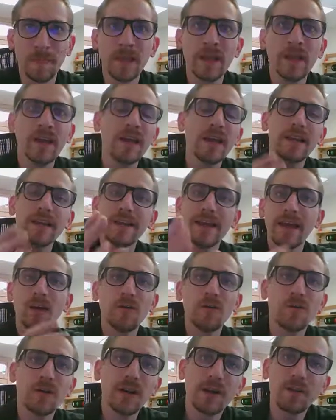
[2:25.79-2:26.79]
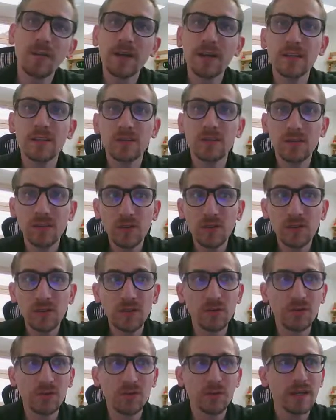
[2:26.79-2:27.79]
Now what I want to do
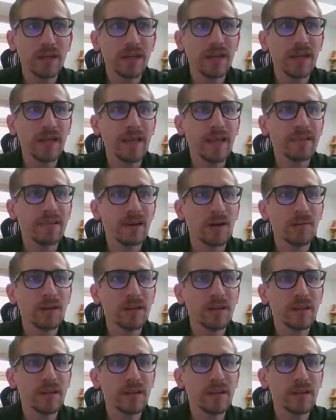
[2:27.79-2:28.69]
is I want to